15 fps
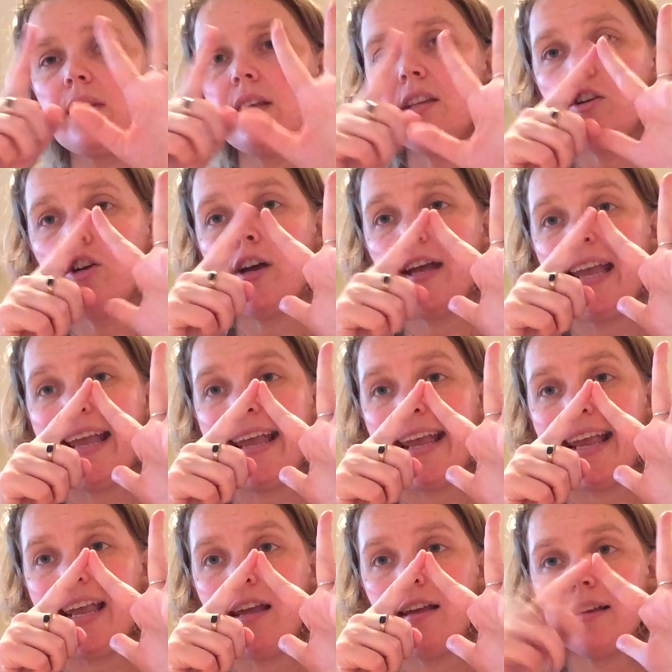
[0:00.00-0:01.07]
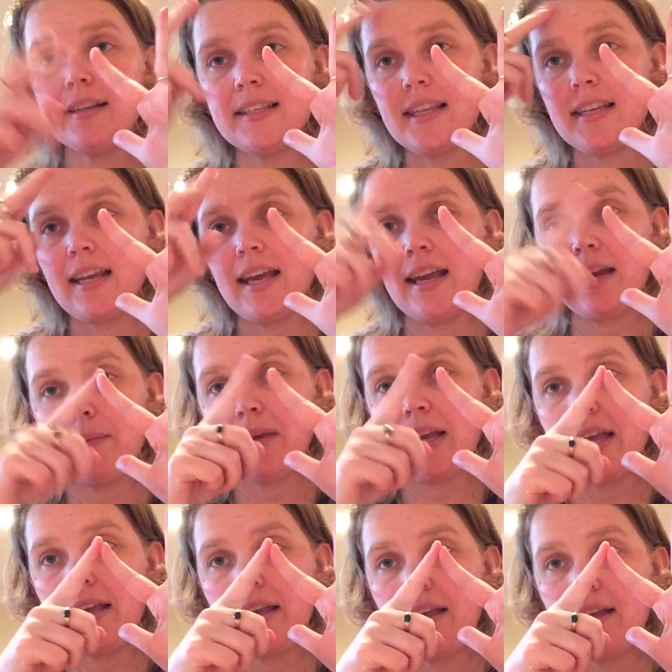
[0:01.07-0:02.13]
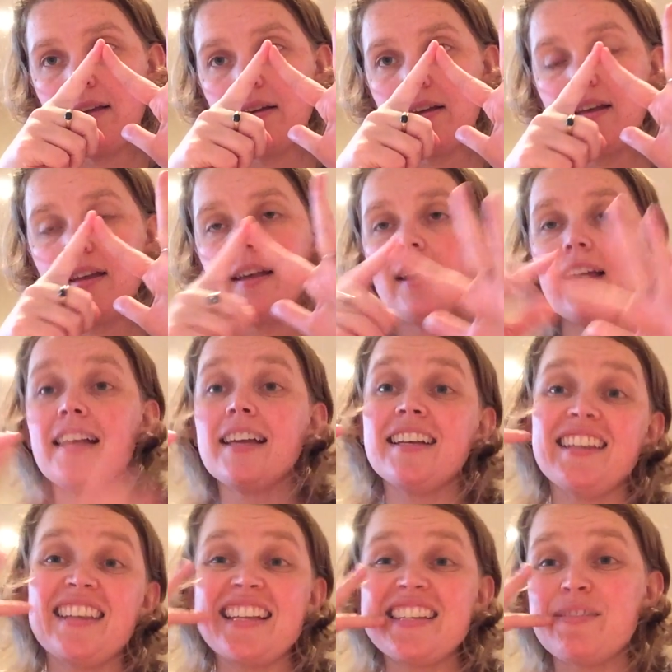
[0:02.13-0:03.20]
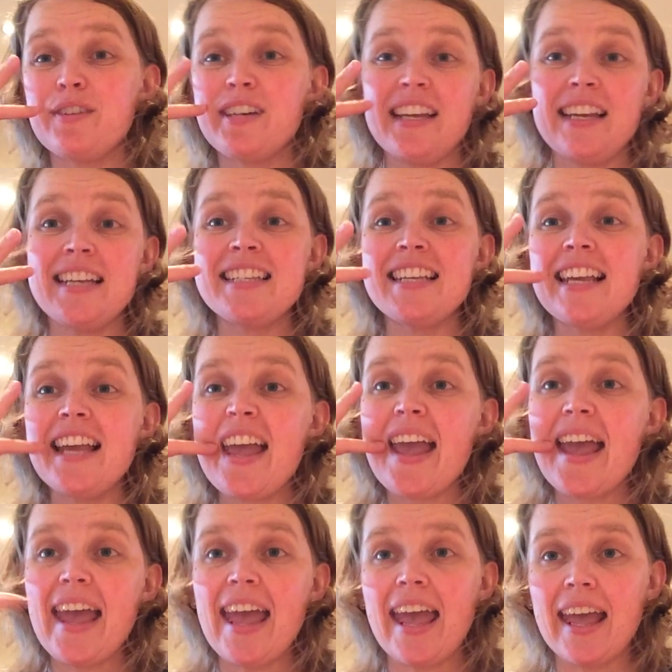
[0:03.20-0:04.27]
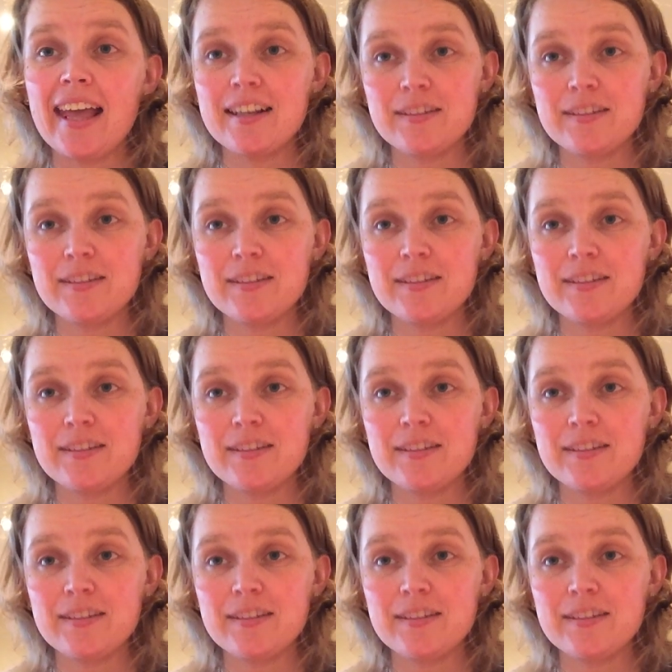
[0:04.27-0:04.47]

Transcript: You got E is the name, E, and that's pretty easy. E,